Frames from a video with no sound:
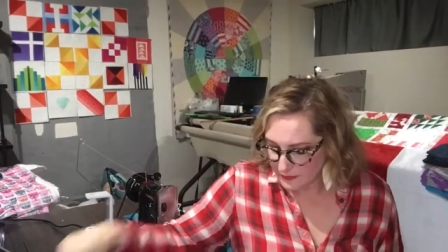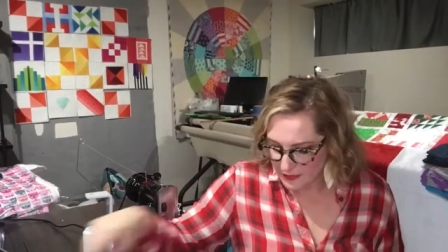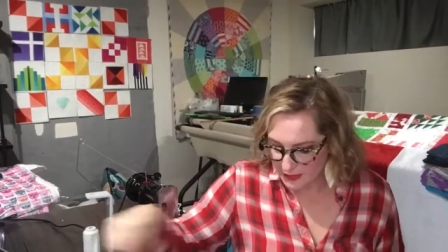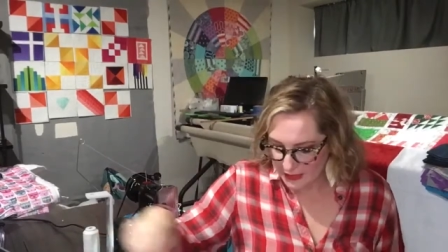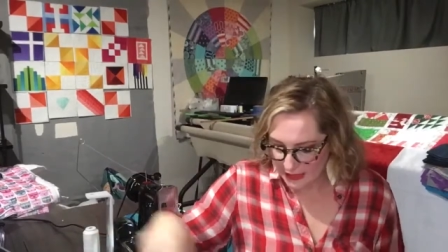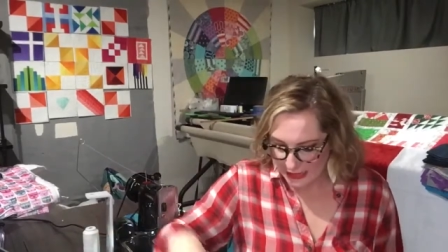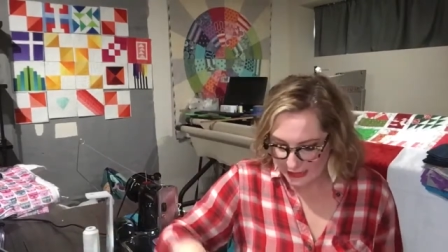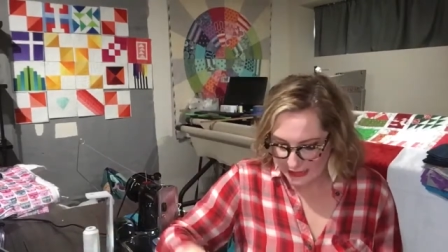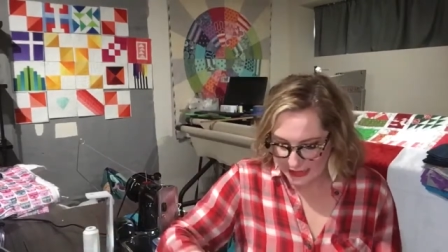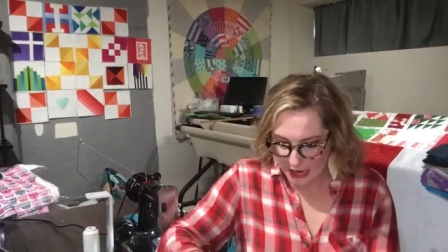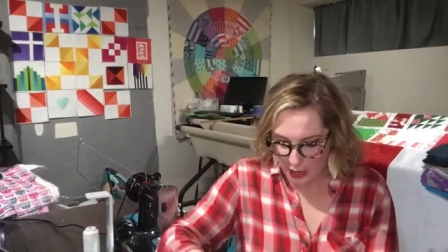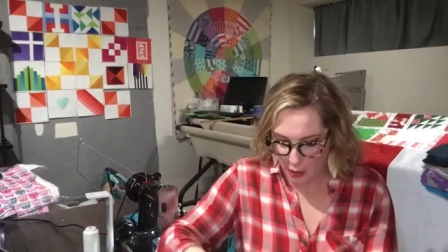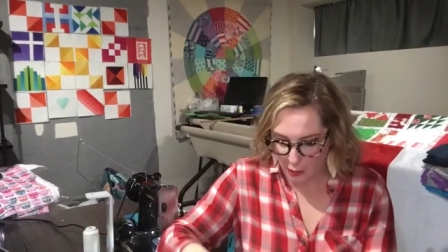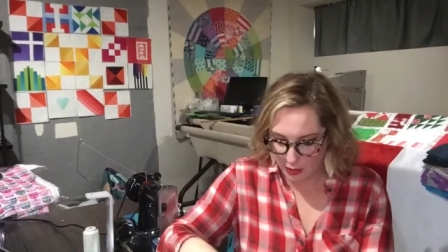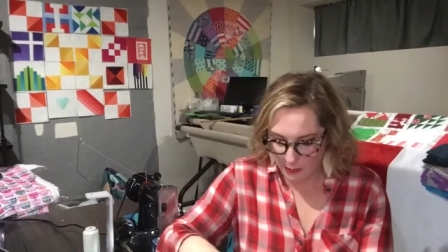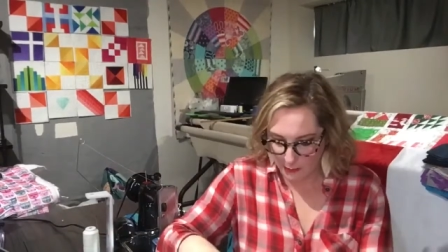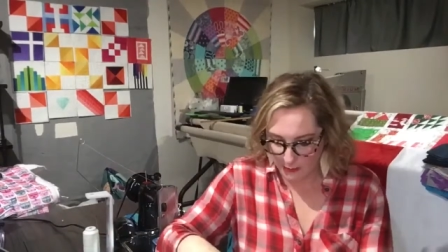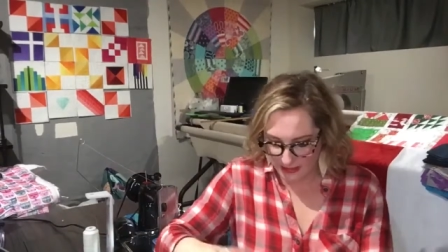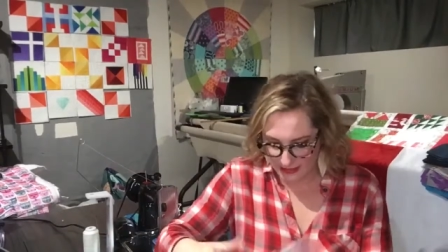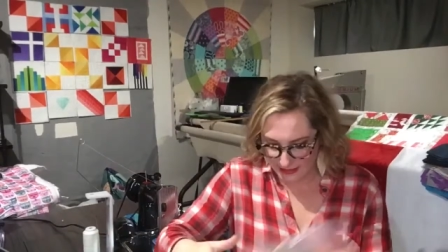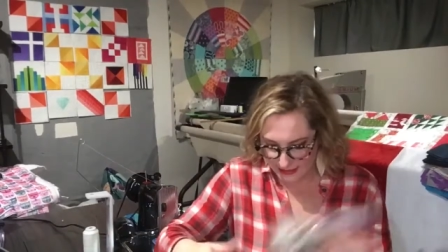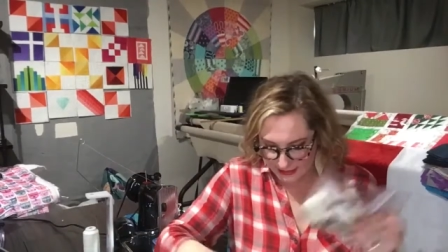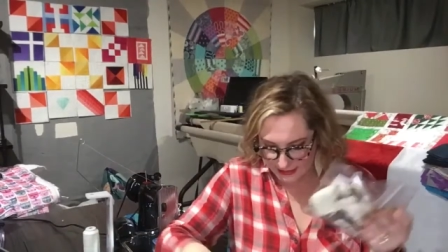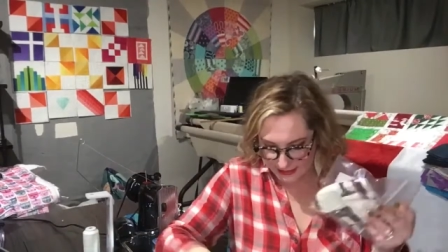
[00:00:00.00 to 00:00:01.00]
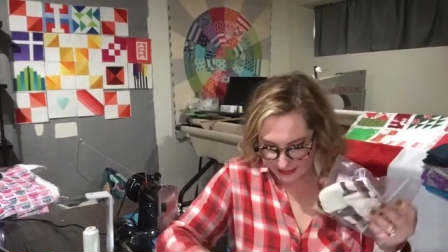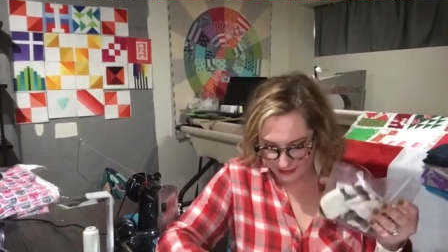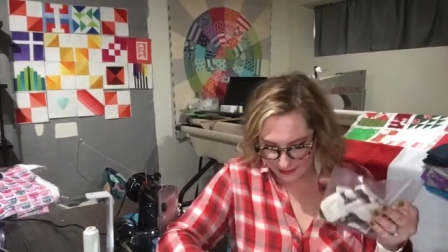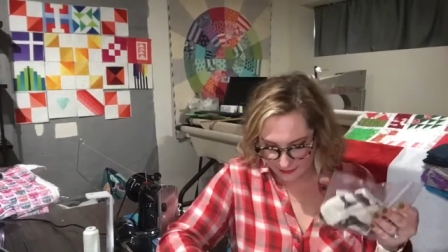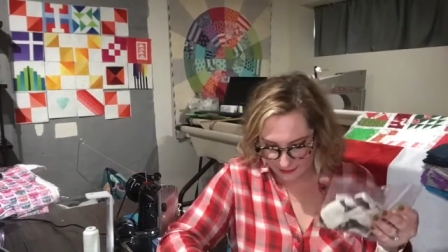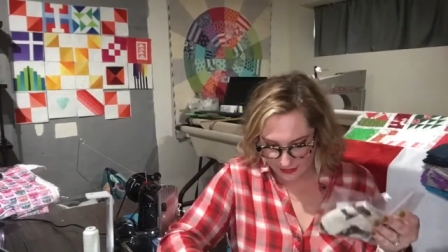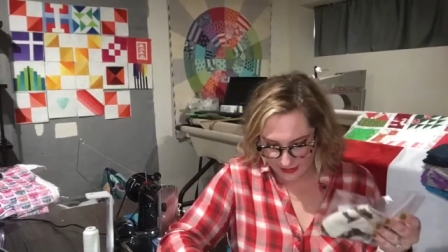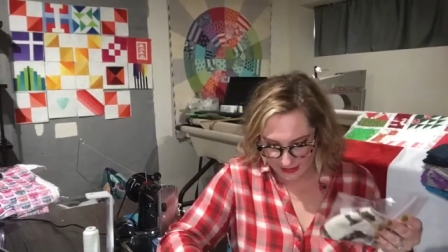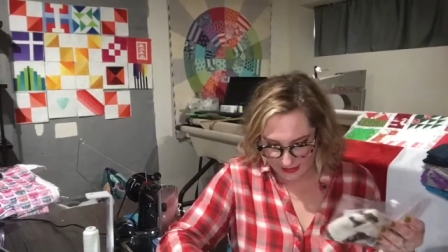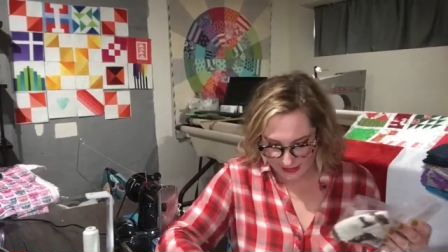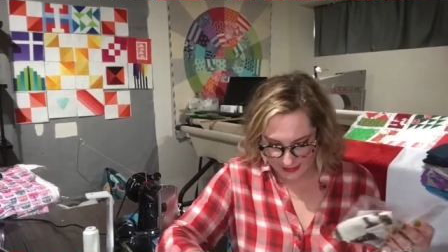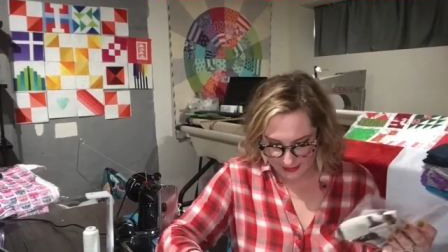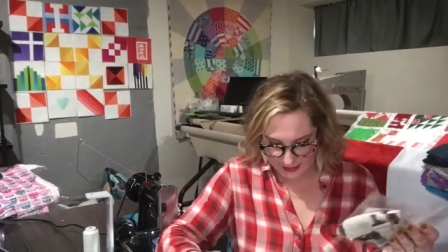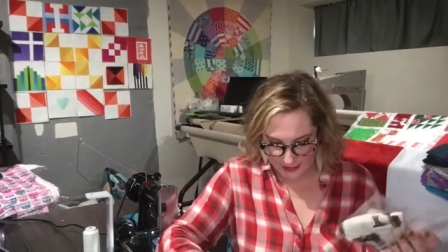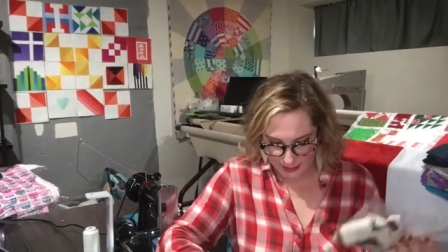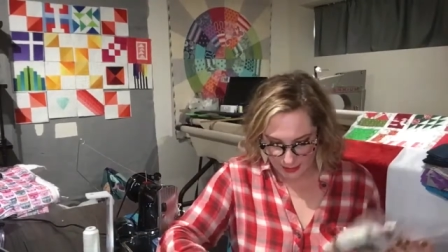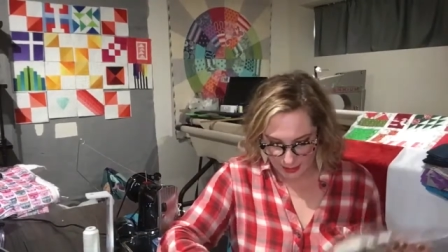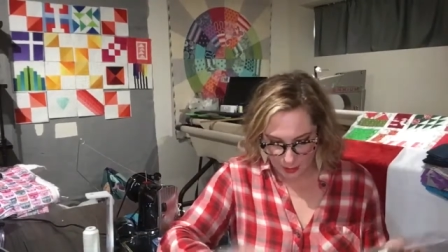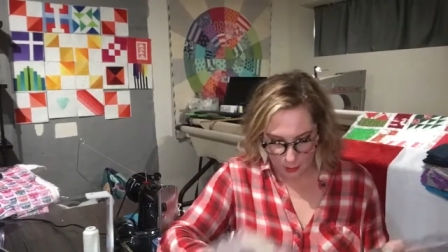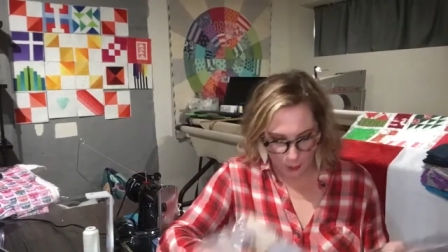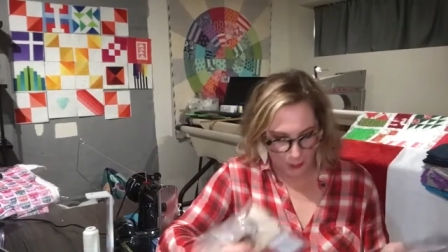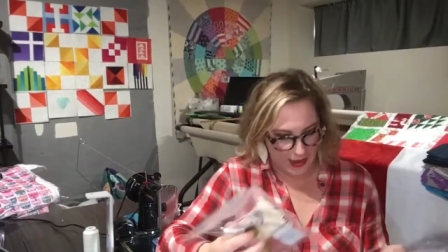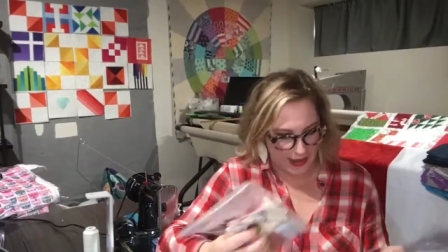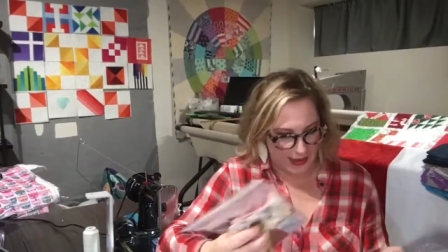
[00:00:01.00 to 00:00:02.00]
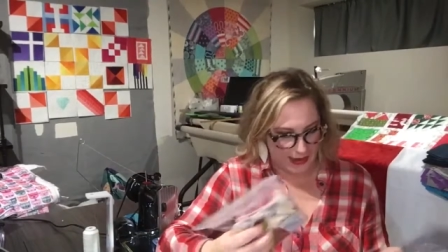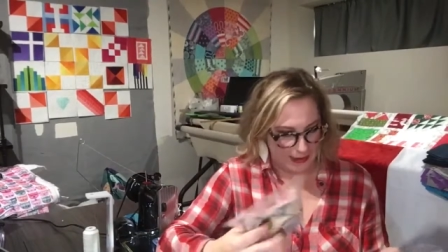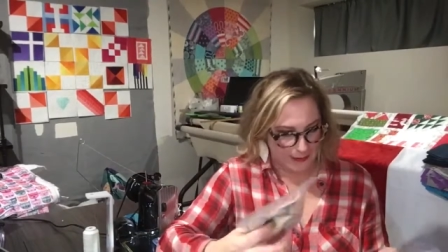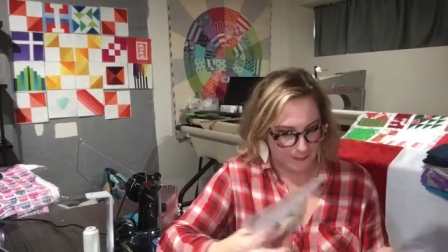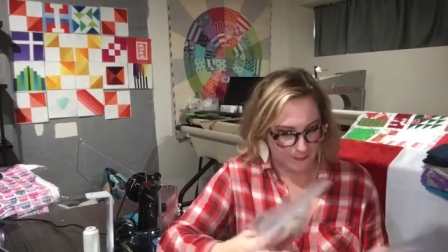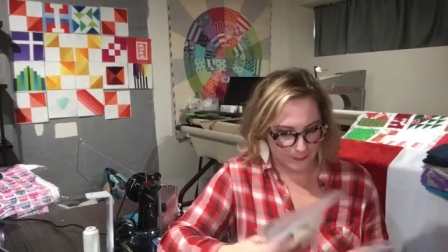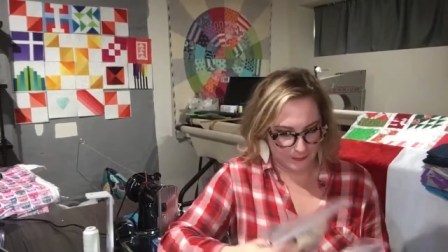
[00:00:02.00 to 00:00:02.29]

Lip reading: And now I'm going to give these away.